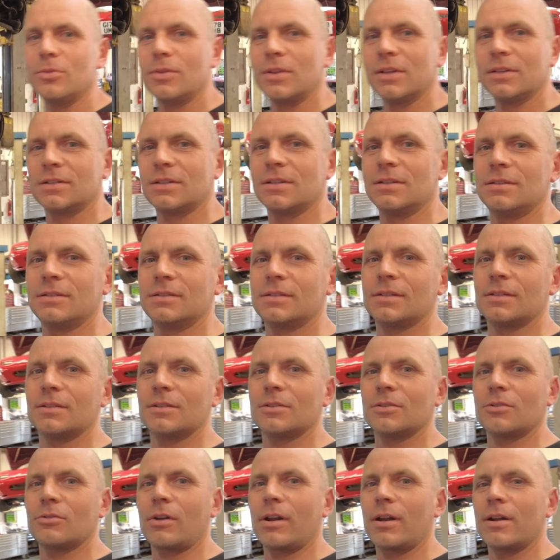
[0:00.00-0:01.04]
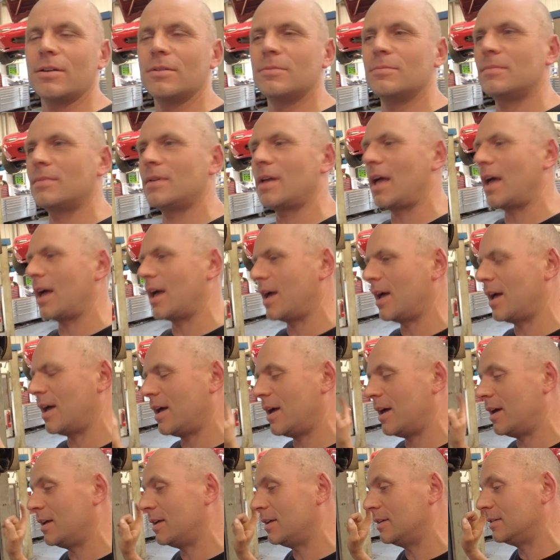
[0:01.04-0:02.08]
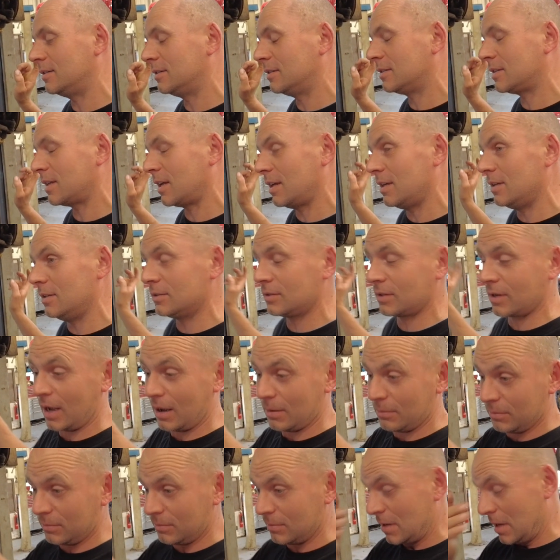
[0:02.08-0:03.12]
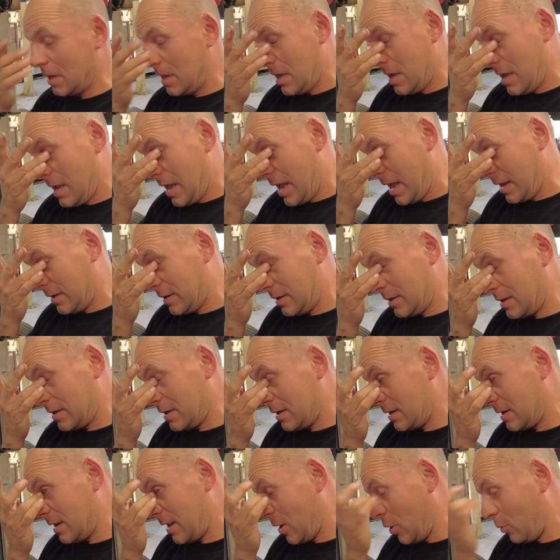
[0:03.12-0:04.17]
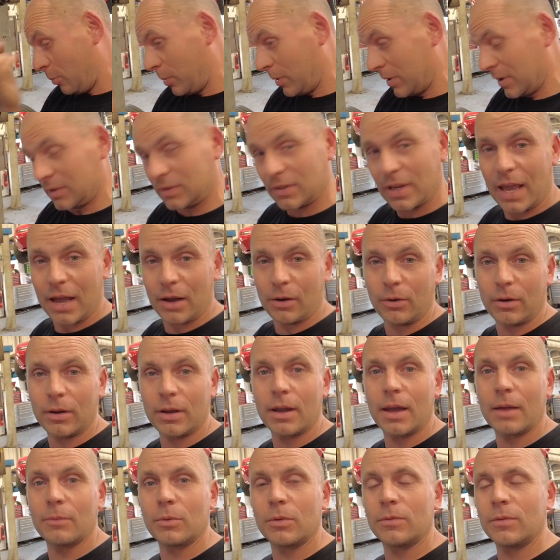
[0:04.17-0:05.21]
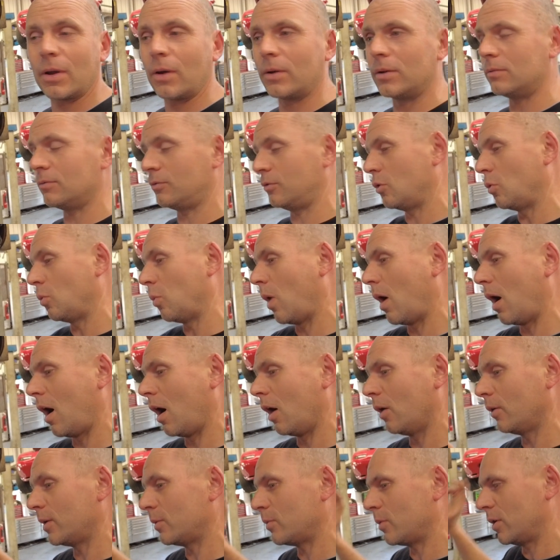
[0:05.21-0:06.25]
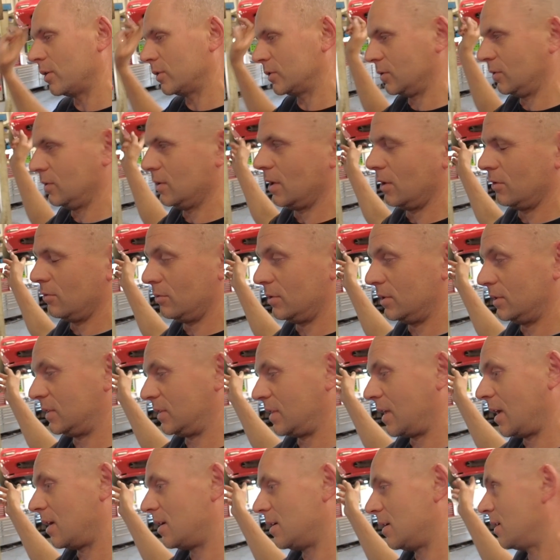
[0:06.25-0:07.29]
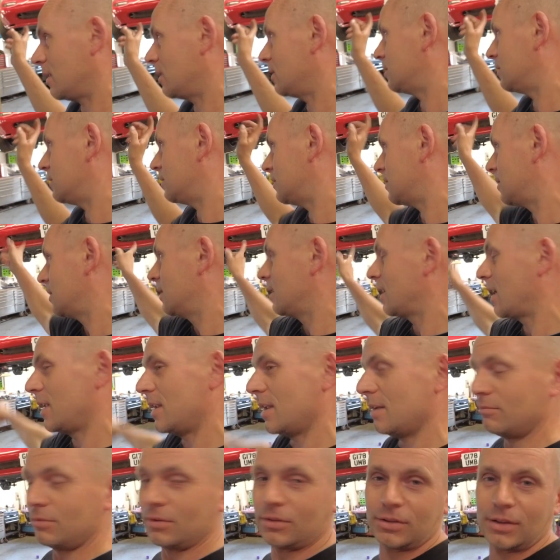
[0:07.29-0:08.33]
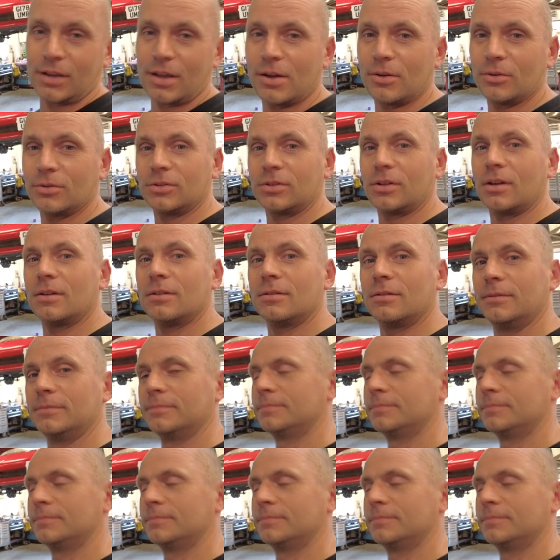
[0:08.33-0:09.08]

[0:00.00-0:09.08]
this is Graham, and he's come and helping us out, and we've known him for a while. He worked on the other estate and everything else, so